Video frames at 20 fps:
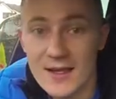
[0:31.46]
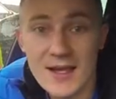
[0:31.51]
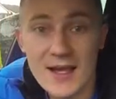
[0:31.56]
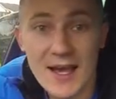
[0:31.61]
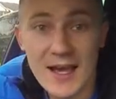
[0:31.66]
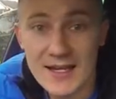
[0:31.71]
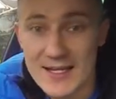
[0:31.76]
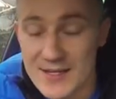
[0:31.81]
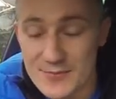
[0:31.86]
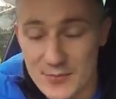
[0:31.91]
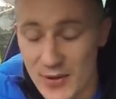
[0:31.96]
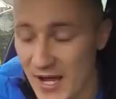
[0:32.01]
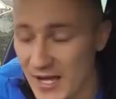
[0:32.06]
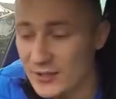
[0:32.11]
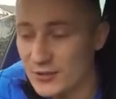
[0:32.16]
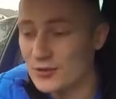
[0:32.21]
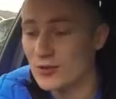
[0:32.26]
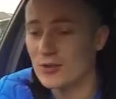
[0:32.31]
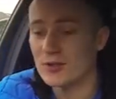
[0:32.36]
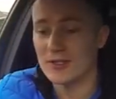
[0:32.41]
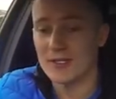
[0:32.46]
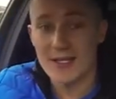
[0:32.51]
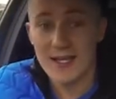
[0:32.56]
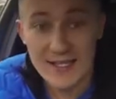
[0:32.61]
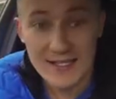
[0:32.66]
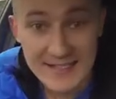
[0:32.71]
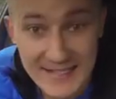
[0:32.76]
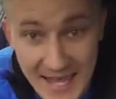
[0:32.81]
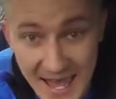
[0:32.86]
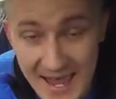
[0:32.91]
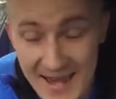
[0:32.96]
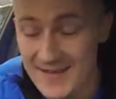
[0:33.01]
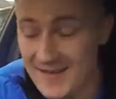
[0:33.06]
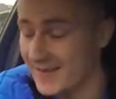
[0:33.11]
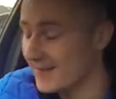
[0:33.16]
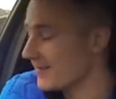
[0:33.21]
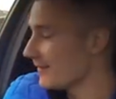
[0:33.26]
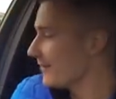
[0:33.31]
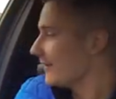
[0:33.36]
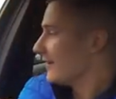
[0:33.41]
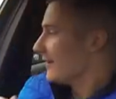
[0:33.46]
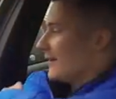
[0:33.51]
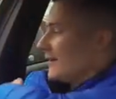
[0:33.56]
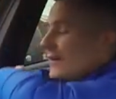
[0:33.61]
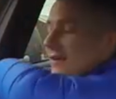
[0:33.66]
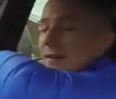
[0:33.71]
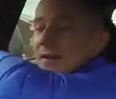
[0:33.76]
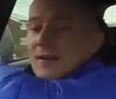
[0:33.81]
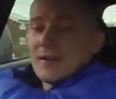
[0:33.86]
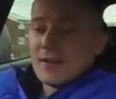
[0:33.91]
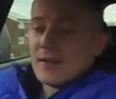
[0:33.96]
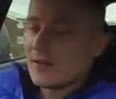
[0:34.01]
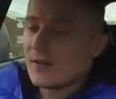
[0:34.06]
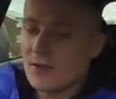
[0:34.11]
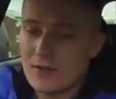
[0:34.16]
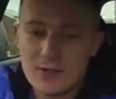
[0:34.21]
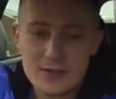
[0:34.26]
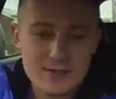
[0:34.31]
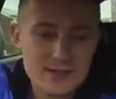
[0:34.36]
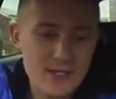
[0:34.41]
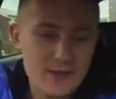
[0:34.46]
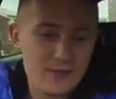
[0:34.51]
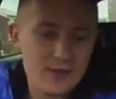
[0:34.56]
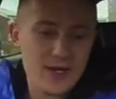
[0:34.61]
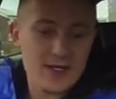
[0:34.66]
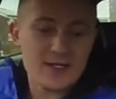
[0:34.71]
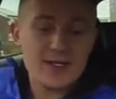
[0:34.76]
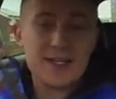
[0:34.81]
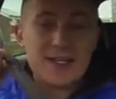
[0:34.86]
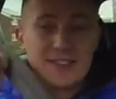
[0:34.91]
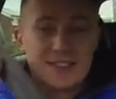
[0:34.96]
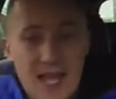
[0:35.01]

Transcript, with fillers: I need petrol again. Oh, it's never ending and it's